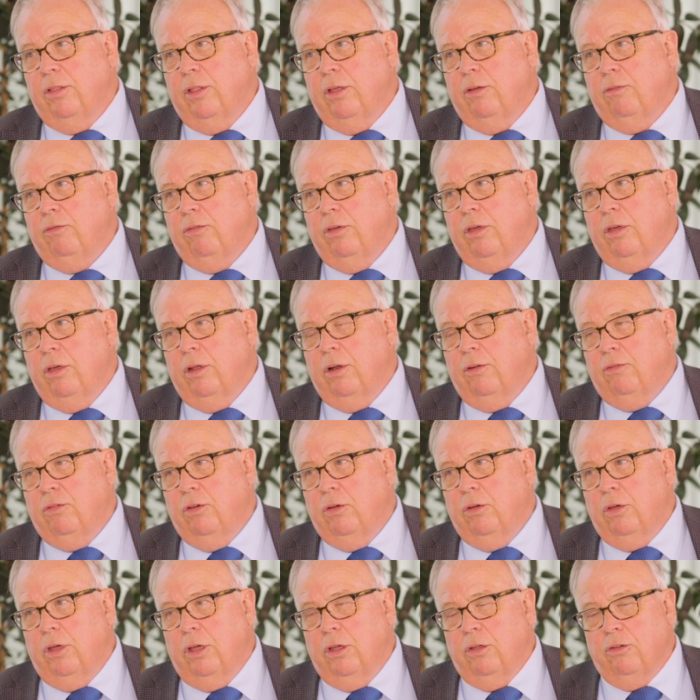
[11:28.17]
the, in a
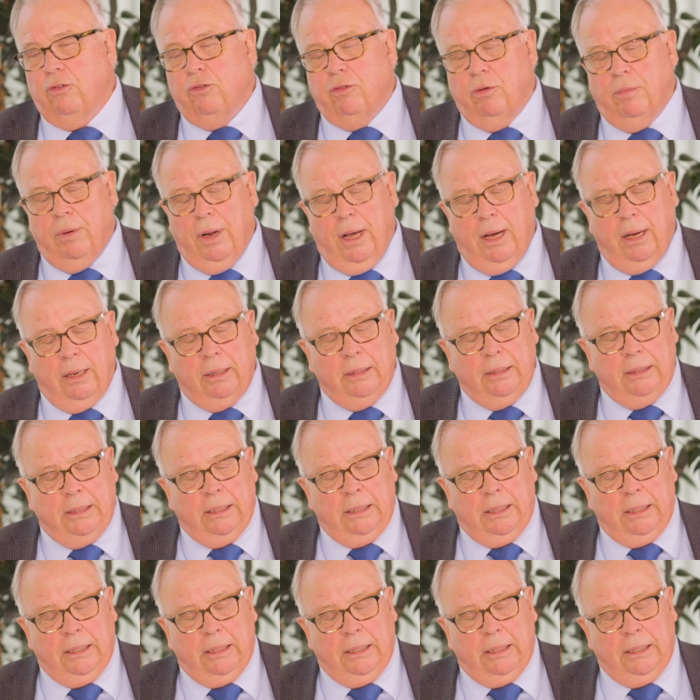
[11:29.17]
few years from now.